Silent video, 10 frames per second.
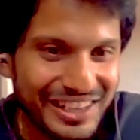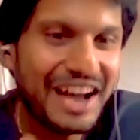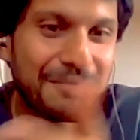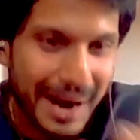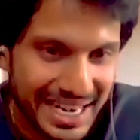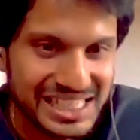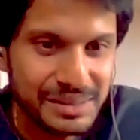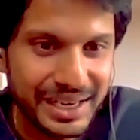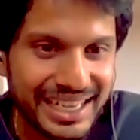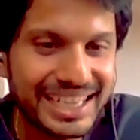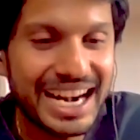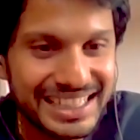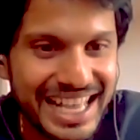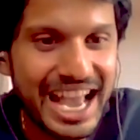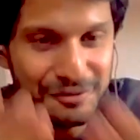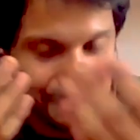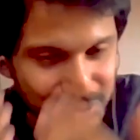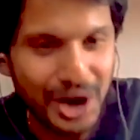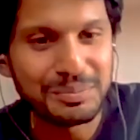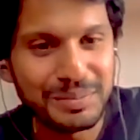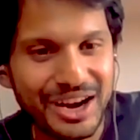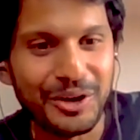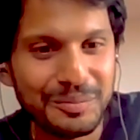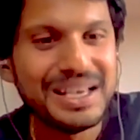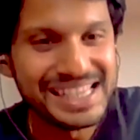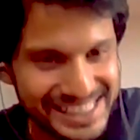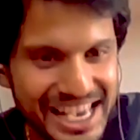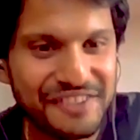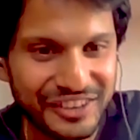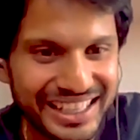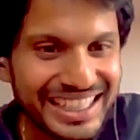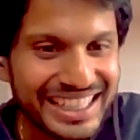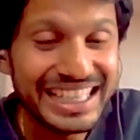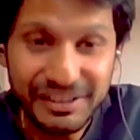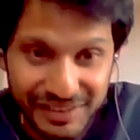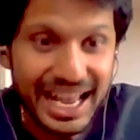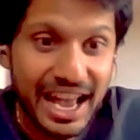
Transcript: and we have participated. They have brought me home safely.